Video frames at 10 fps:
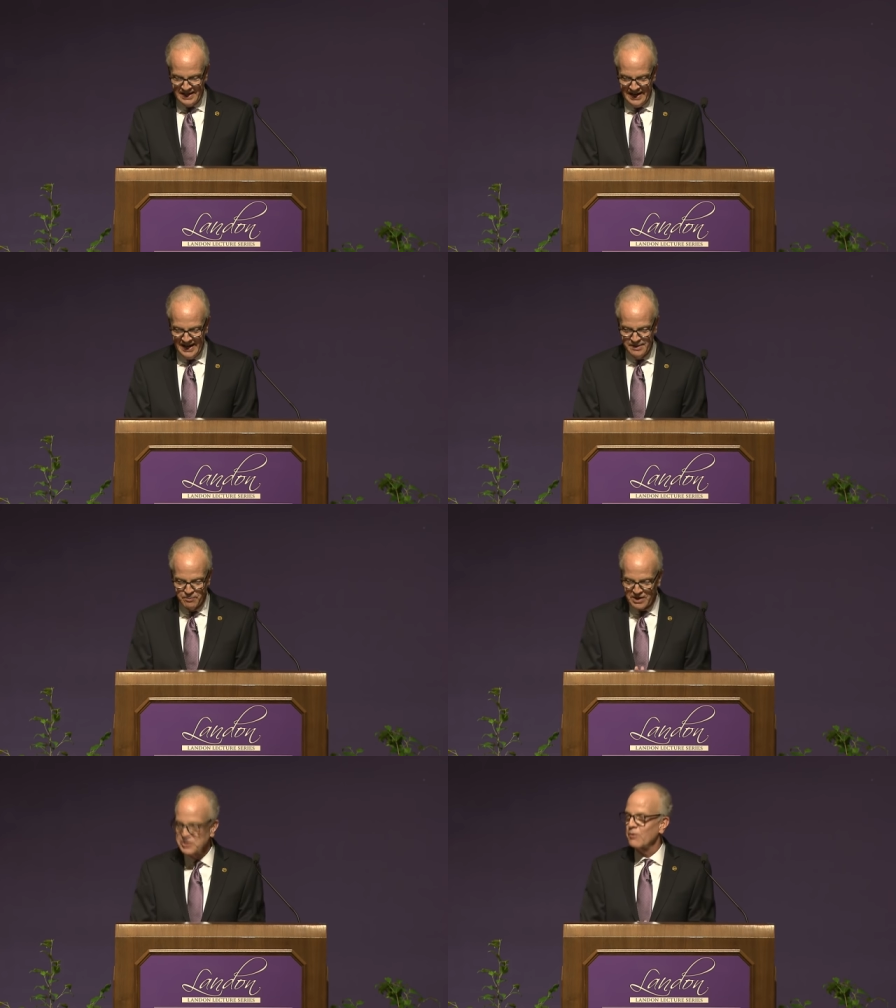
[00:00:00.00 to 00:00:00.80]
and
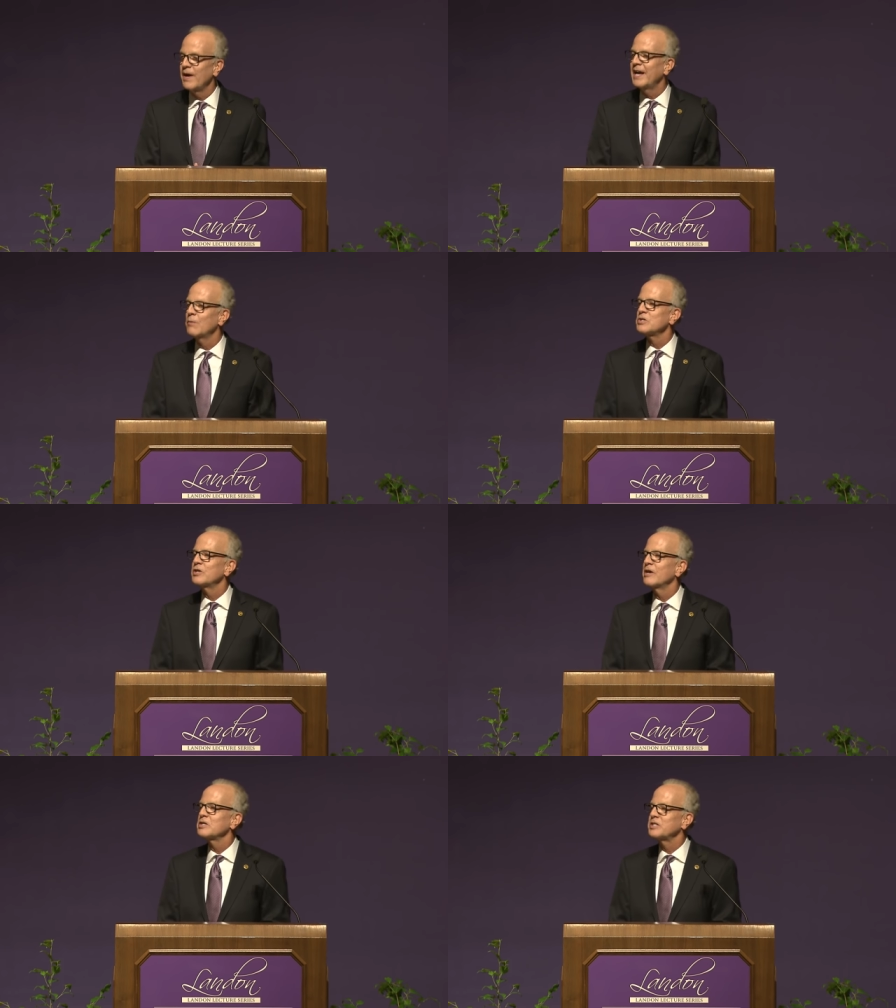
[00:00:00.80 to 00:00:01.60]
President Reagan was
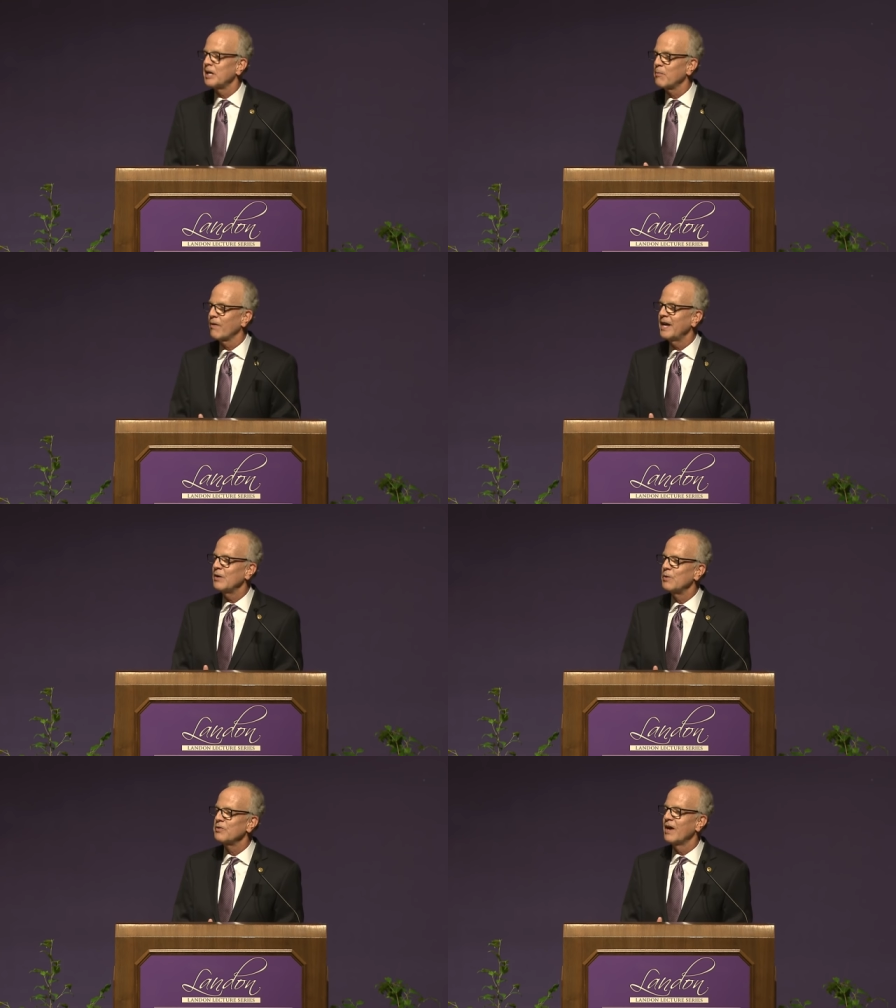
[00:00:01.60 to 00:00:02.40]
there to
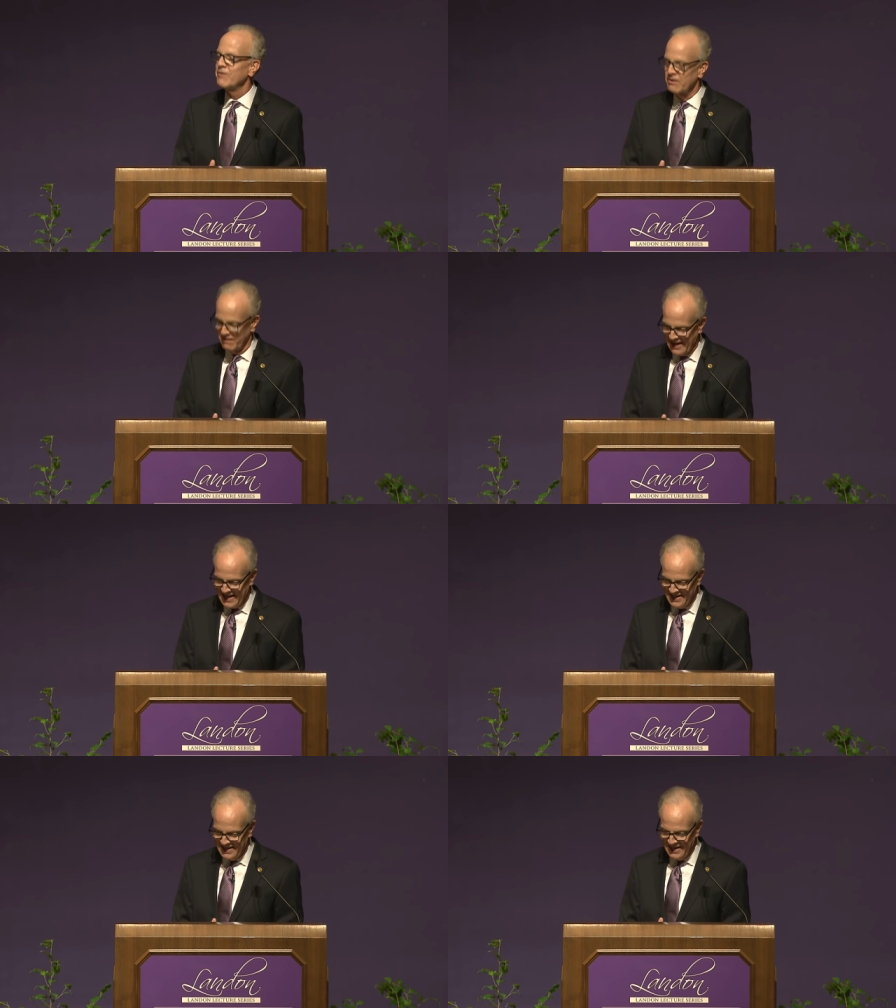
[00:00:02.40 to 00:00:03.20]
celebrate with Governor
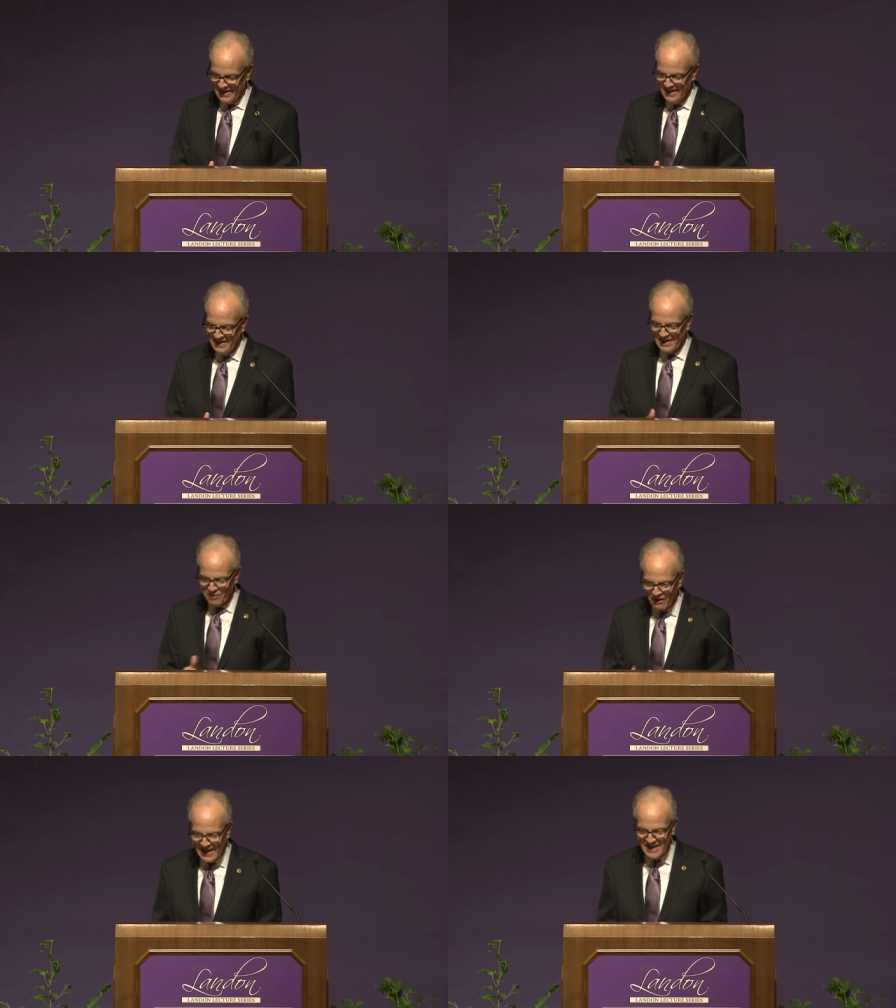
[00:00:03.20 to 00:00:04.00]
Landon,
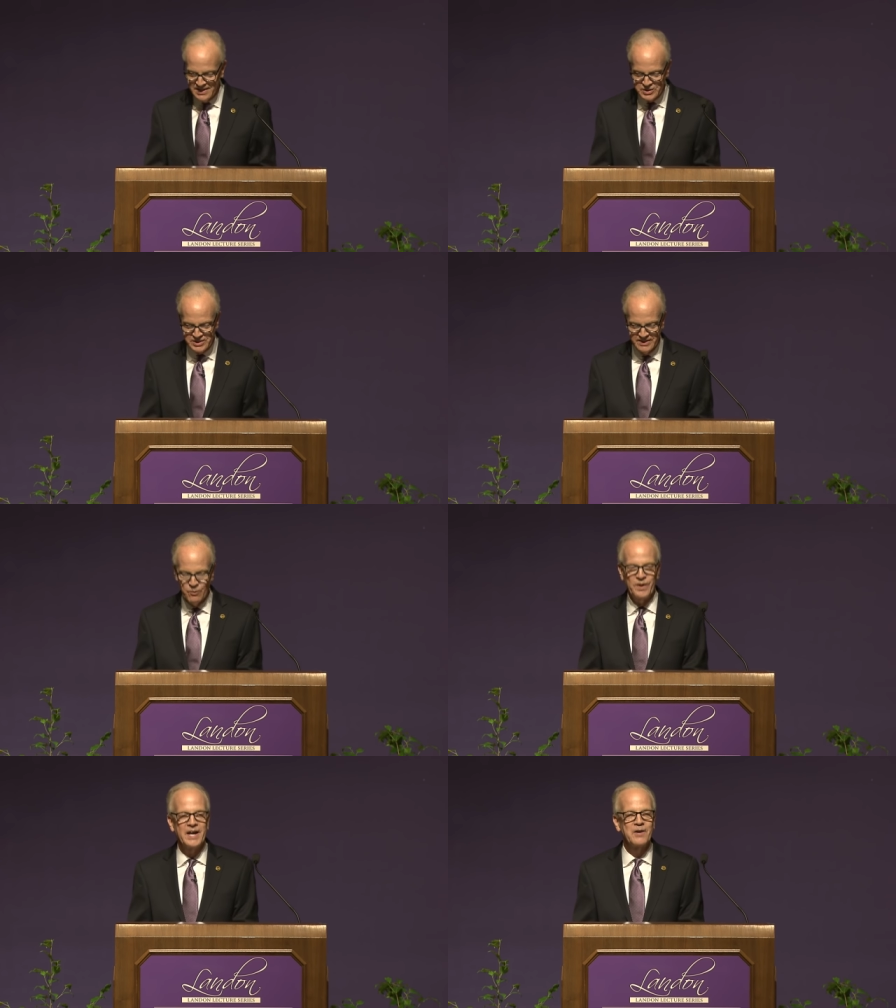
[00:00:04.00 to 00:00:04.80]
Governor Landon's
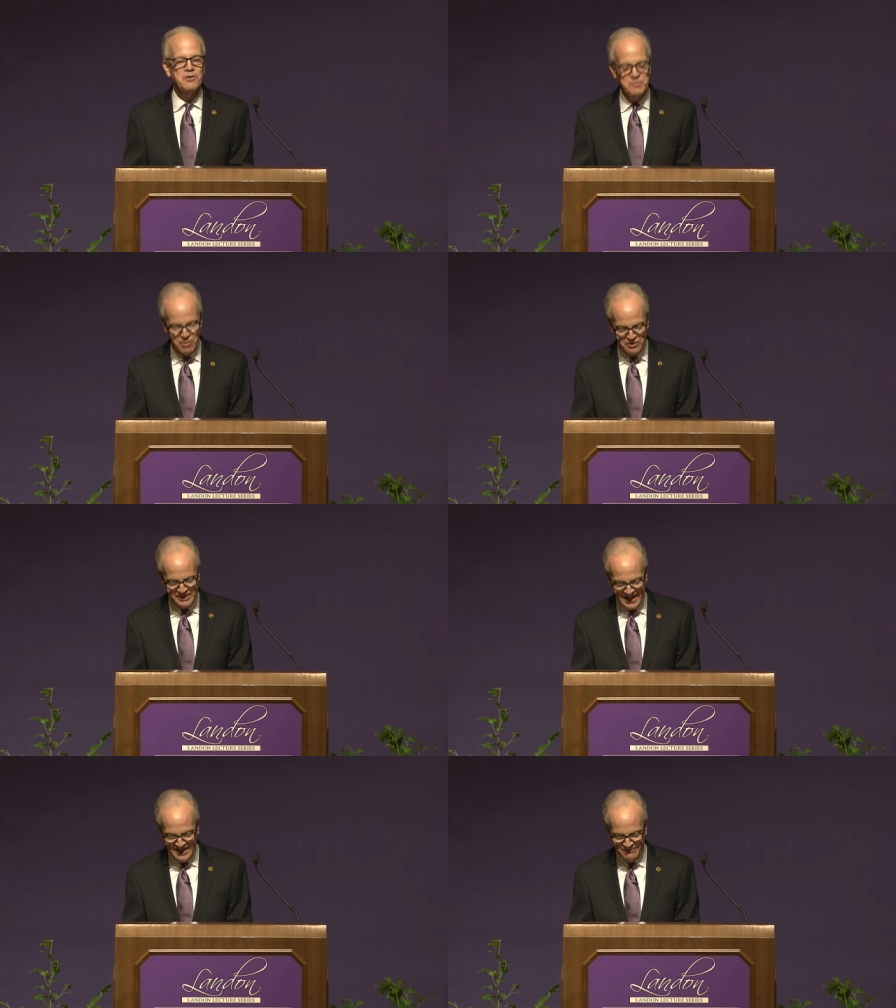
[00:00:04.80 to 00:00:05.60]
100th
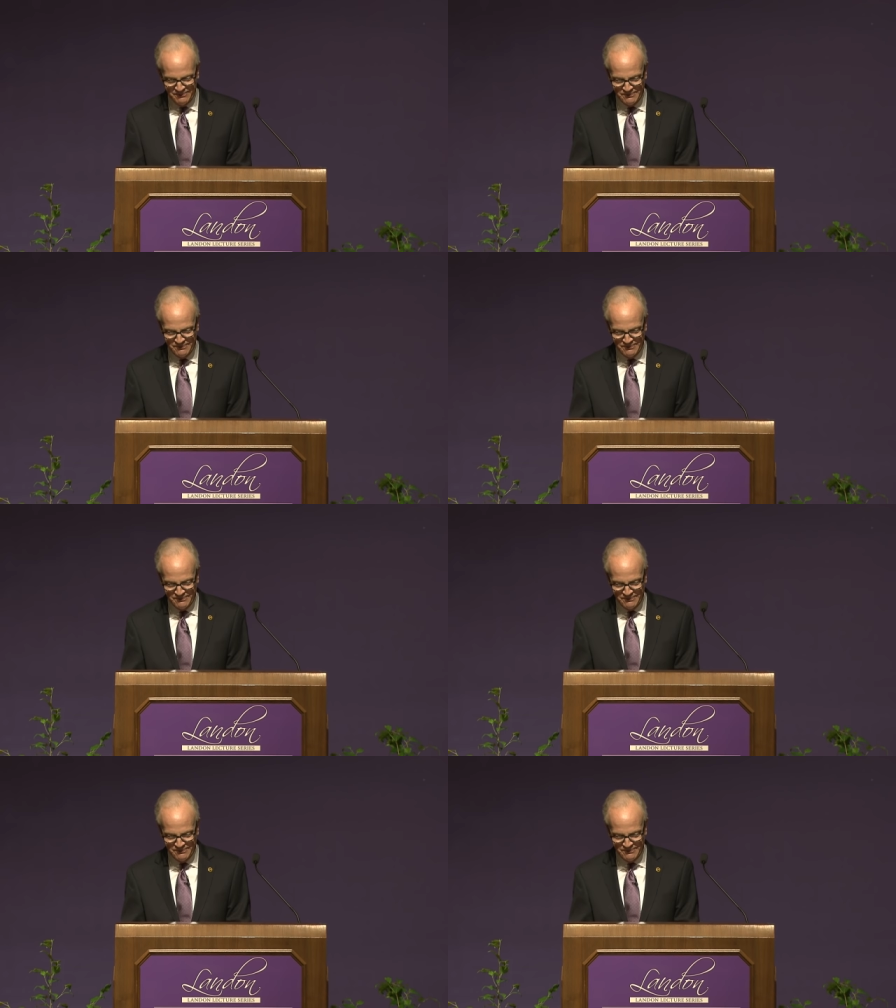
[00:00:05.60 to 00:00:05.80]
birthday.